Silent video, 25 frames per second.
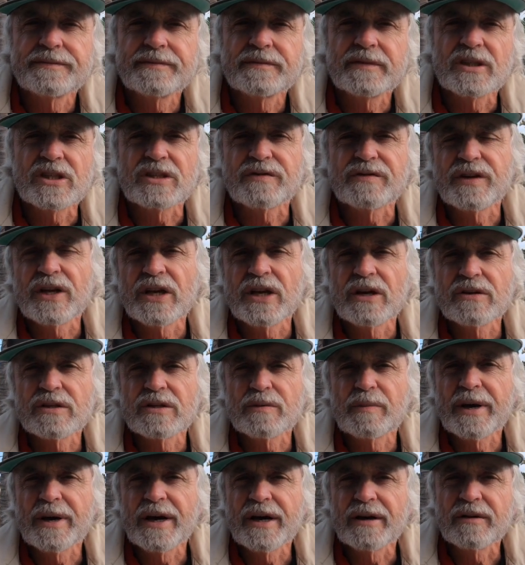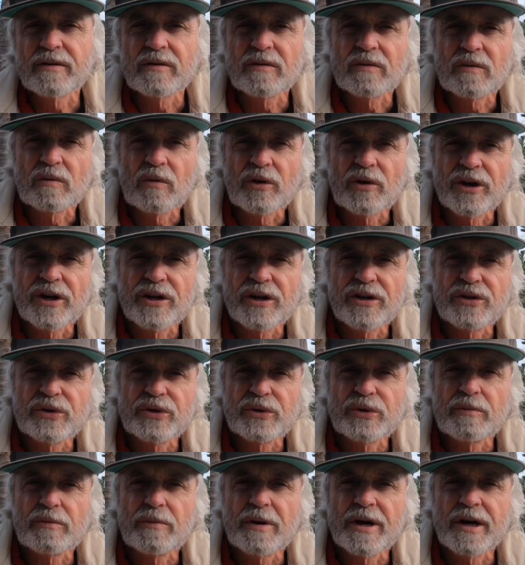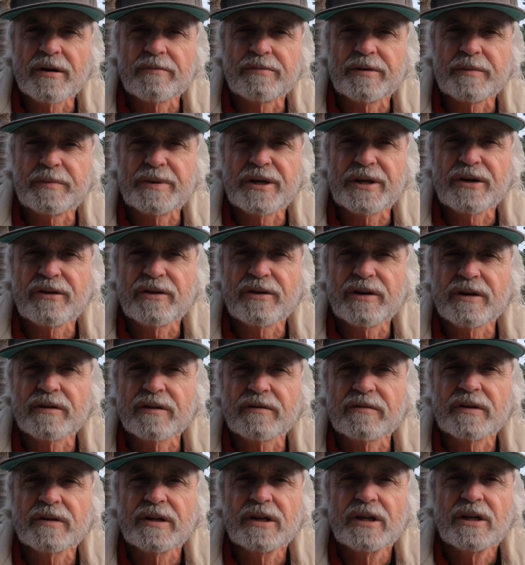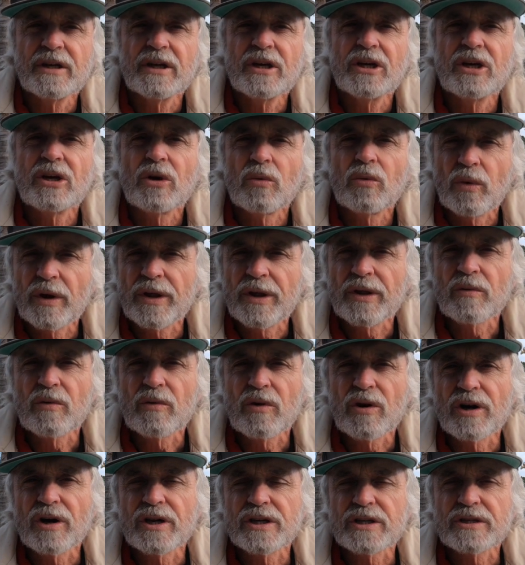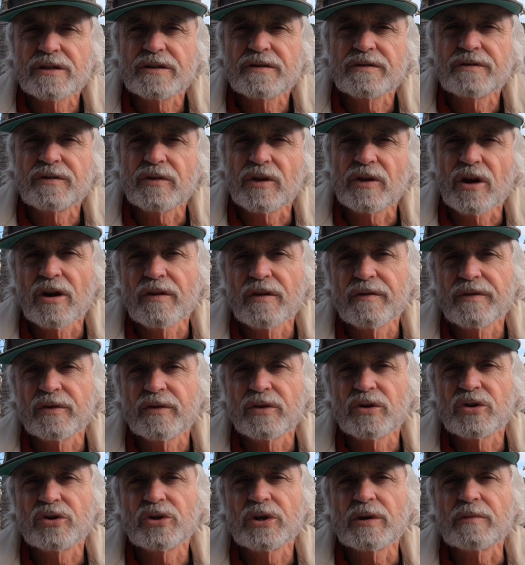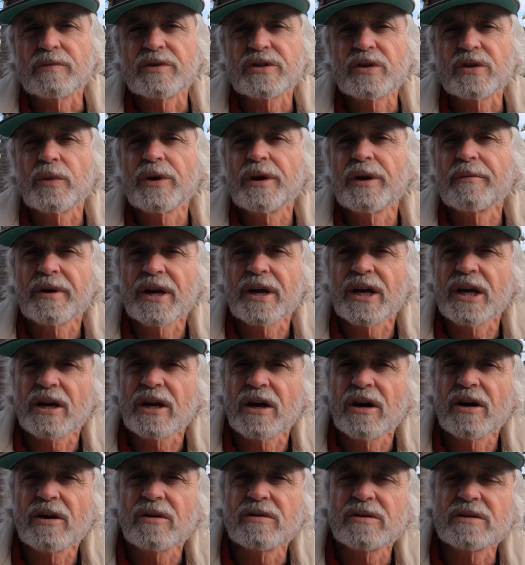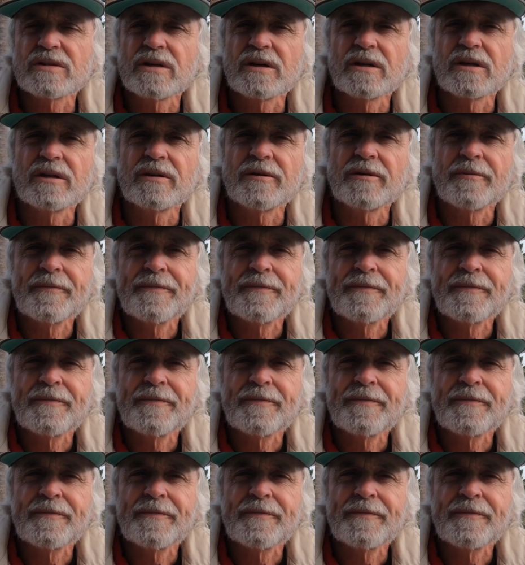this video is about what I do about preparing weather-wise for going for a trip, so when I'm going to go. So